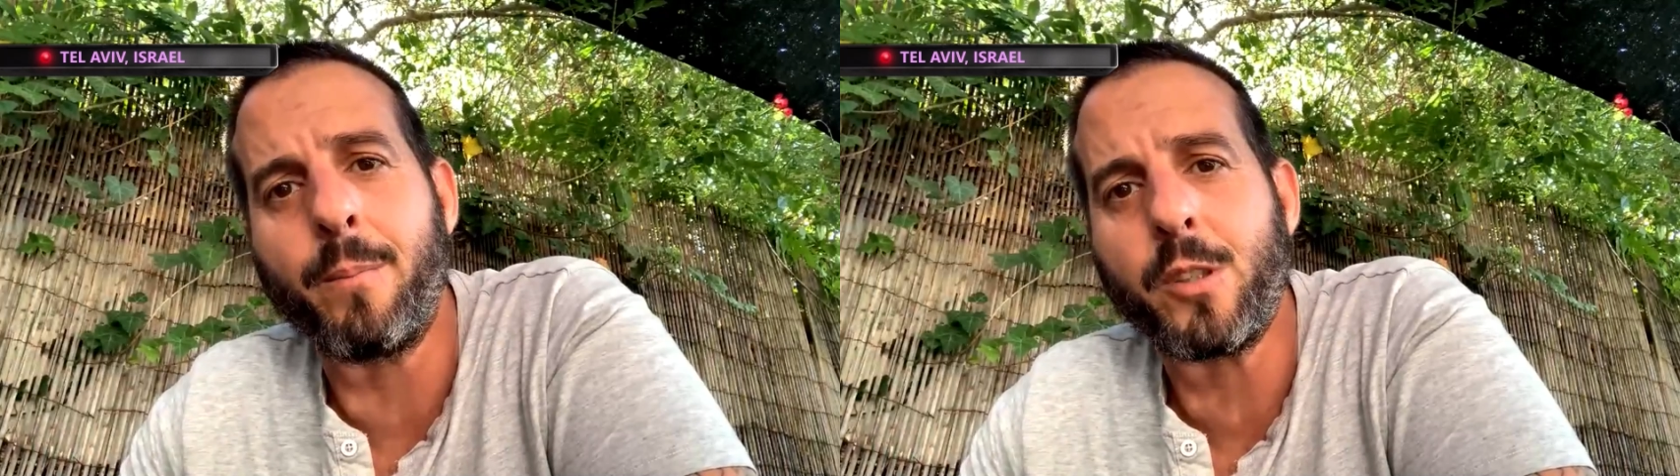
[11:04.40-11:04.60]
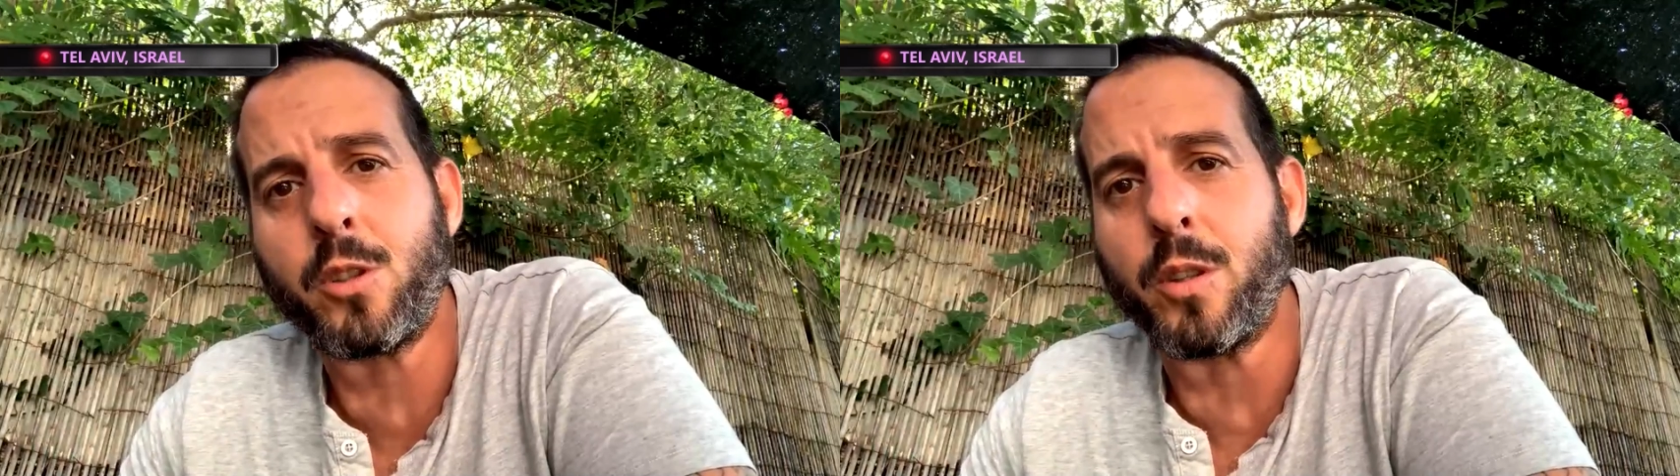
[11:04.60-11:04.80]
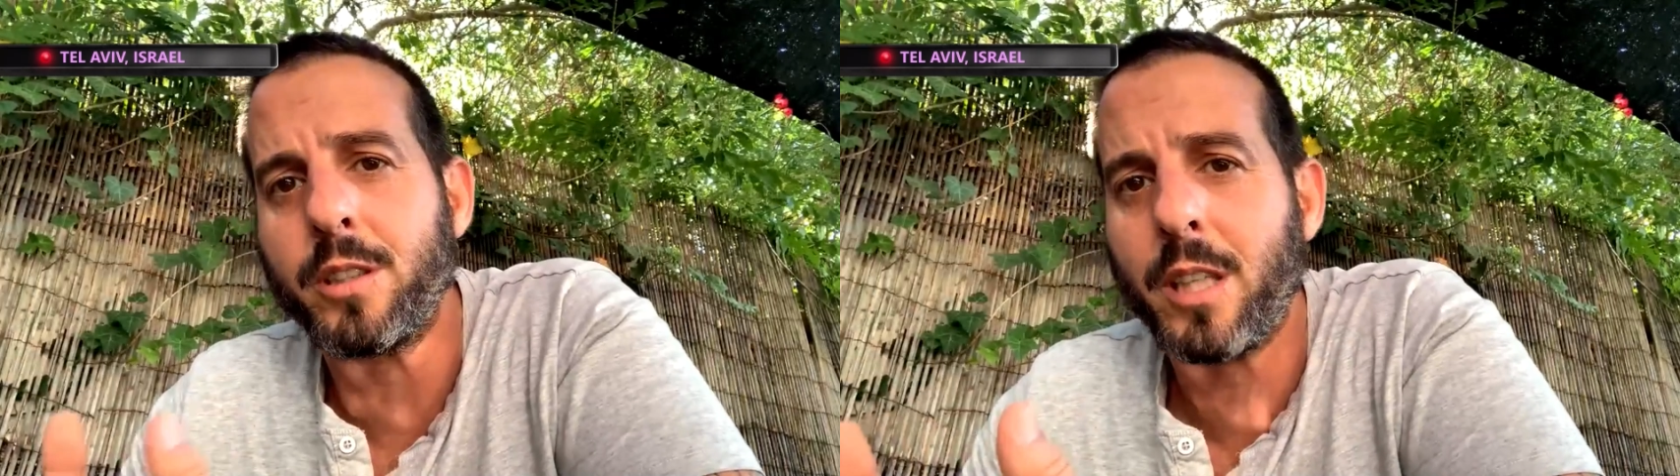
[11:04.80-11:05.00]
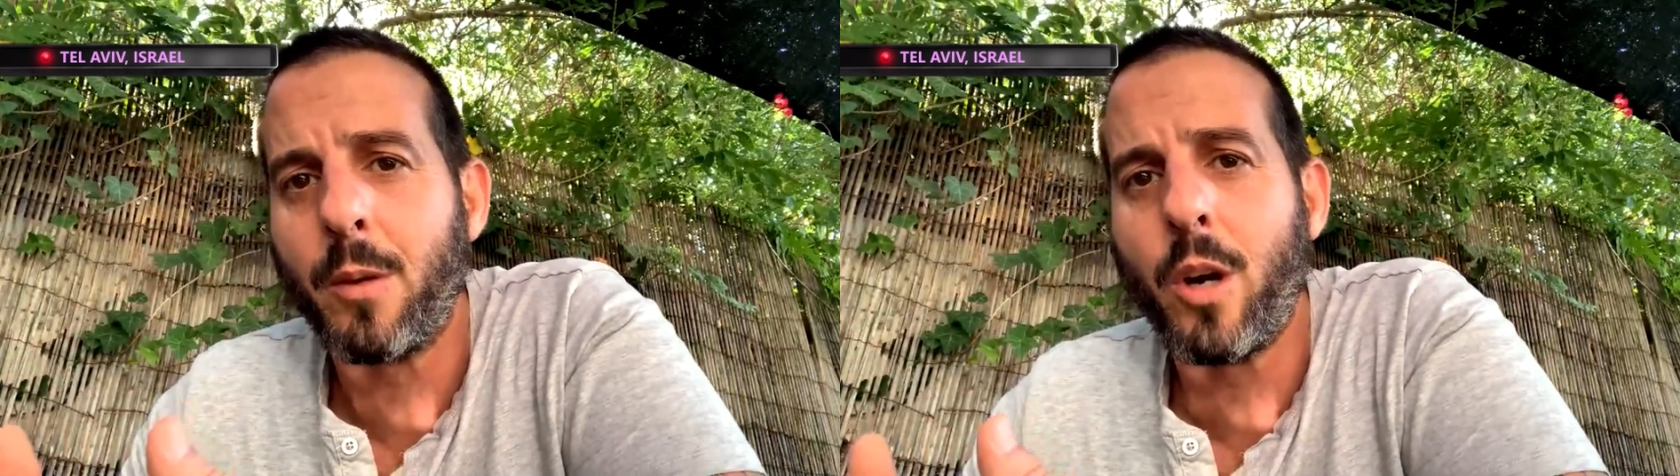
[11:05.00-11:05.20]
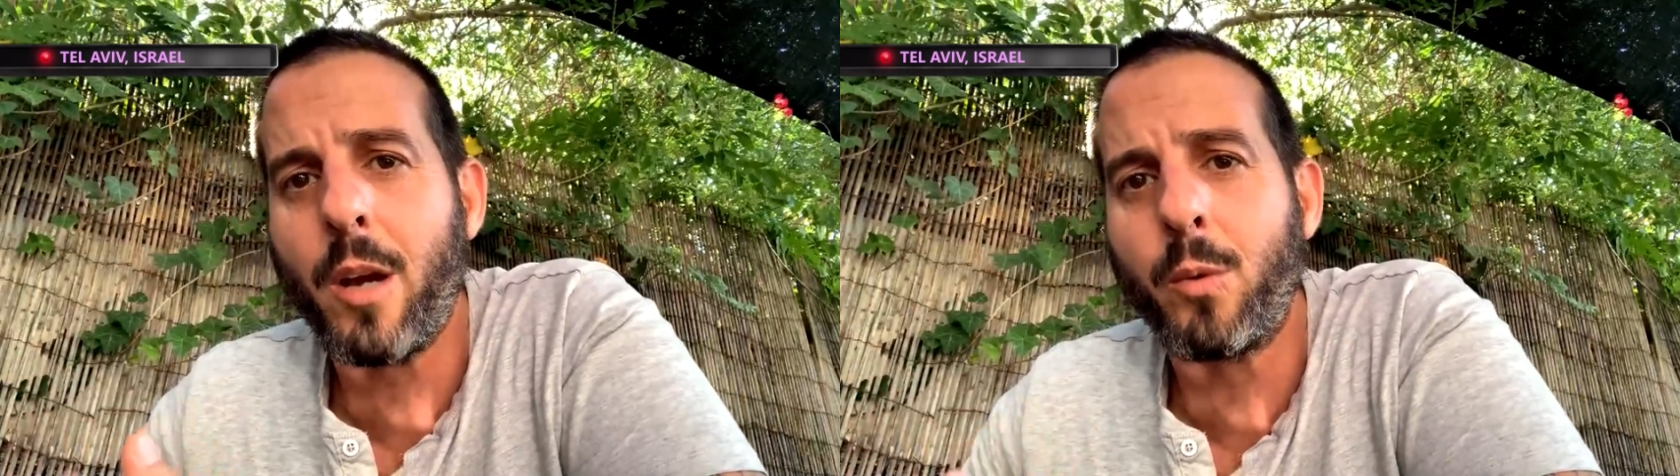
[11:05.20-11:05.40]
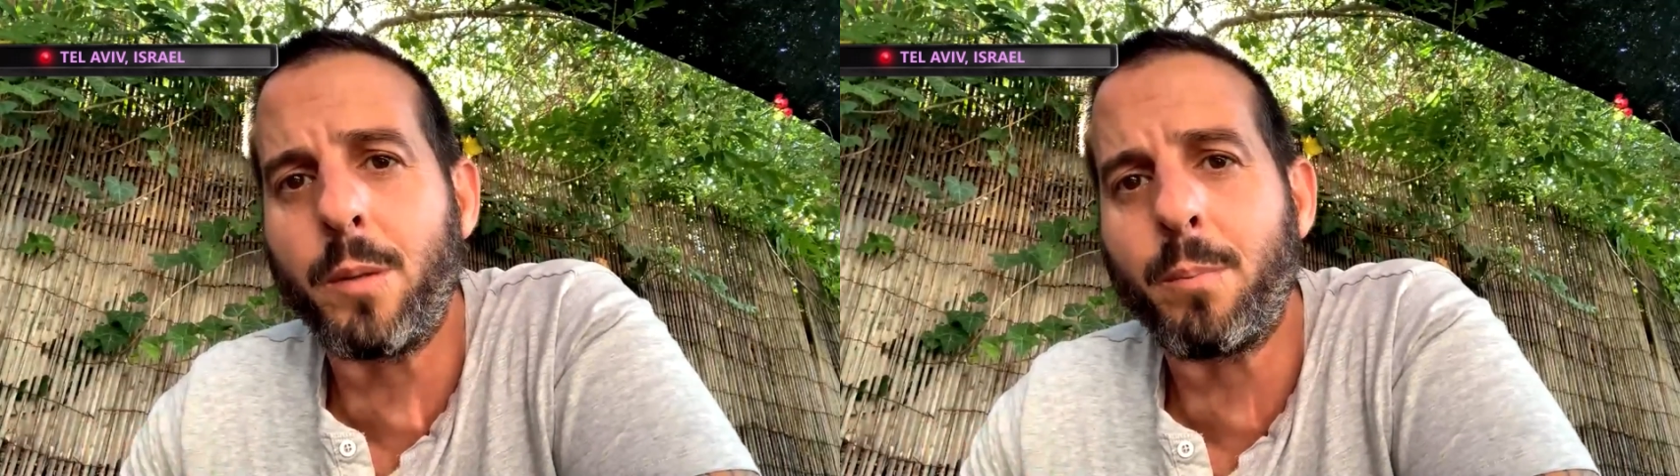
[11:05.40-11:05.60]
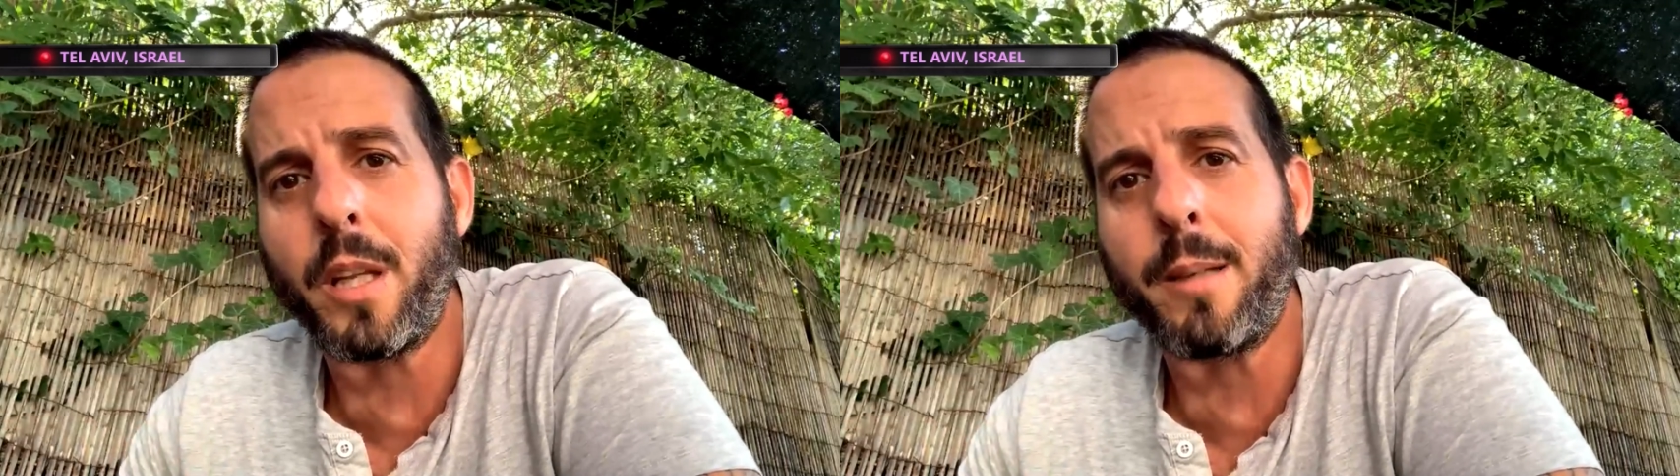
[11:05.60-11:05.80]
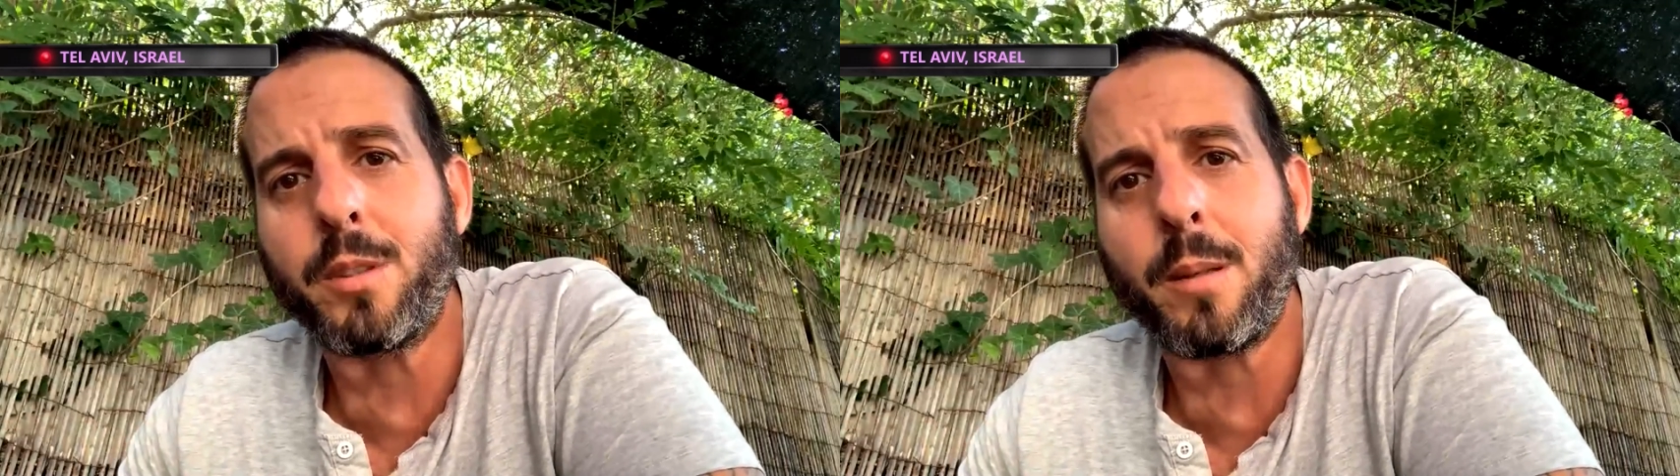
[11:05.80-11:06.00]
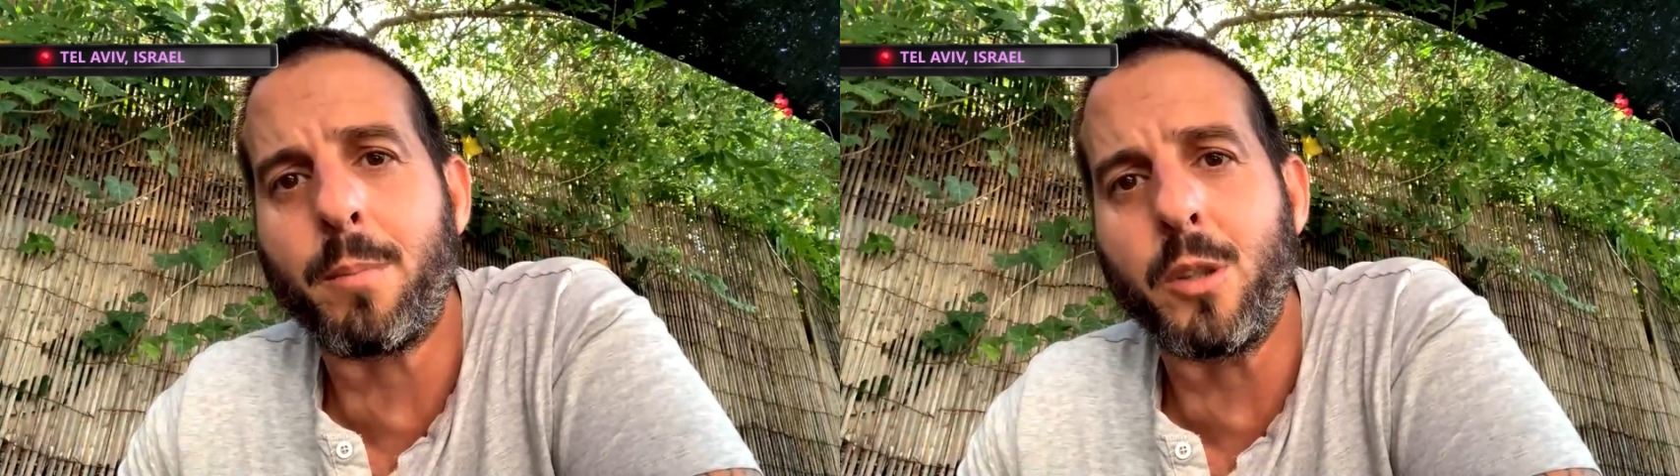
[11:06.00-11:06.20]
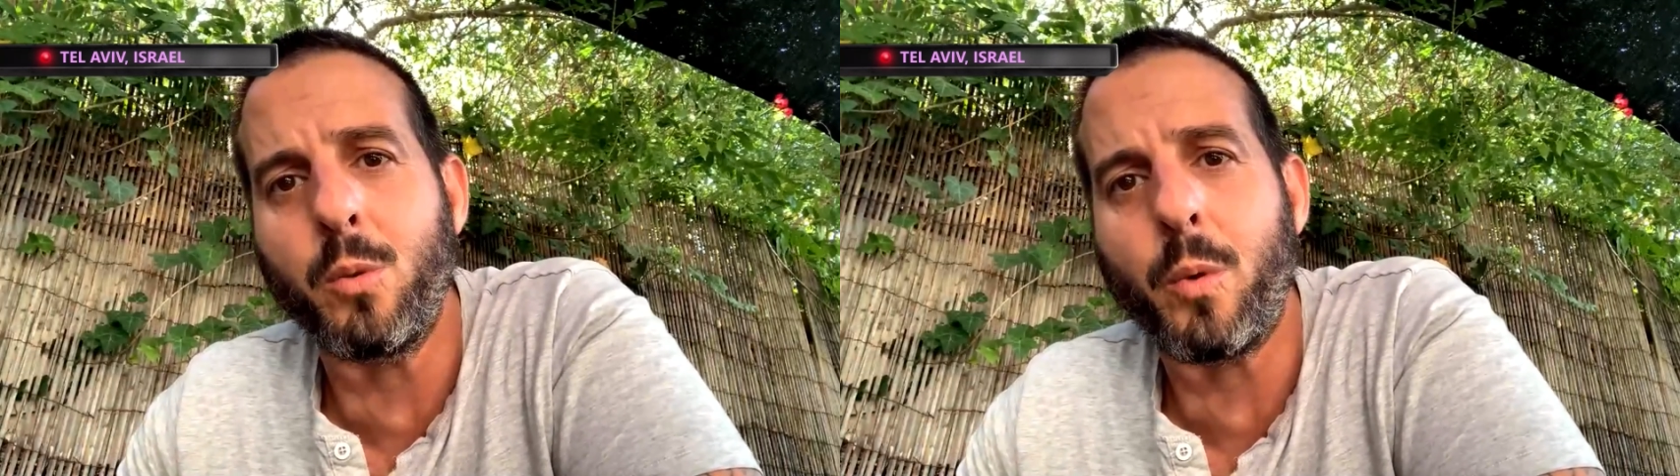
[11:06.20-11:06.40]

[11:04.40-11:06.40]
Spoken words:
So the same way I wouldn't blame somebody who